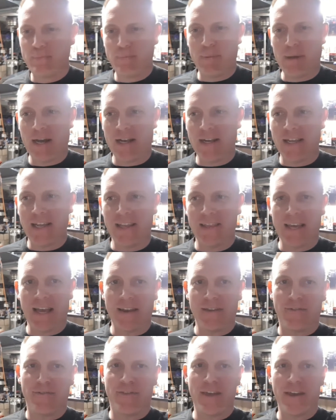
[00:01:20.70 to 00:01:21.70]
But
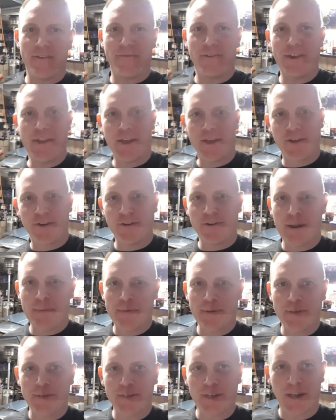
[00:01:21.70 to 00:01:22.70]
that video
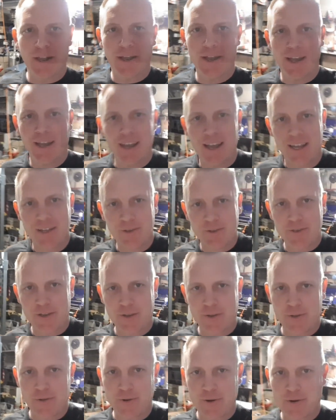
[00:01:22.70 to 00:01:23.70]
corrupted, so it looks like
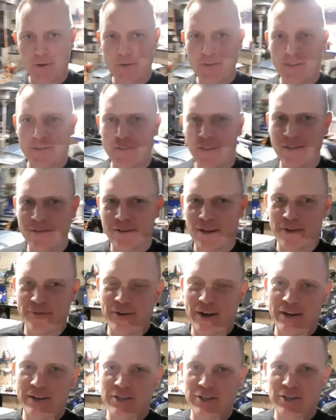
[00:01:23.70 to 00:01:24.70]
all the recordings I've done so
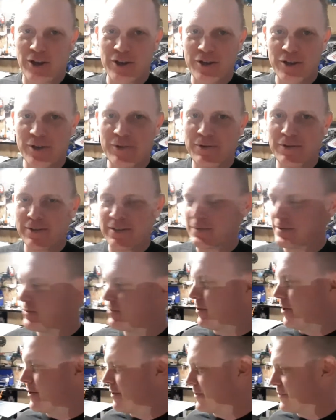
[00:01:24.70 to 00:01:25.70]
far to show you some of the
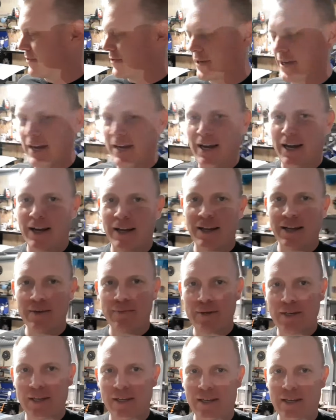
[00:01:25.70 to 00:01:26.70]
progress of the car,
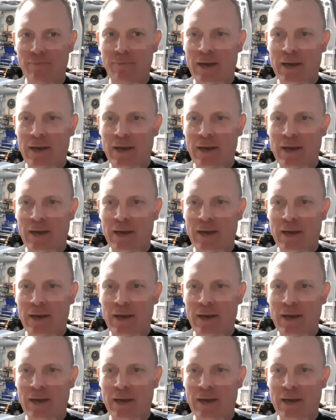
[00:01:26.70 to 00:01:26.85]
in particularly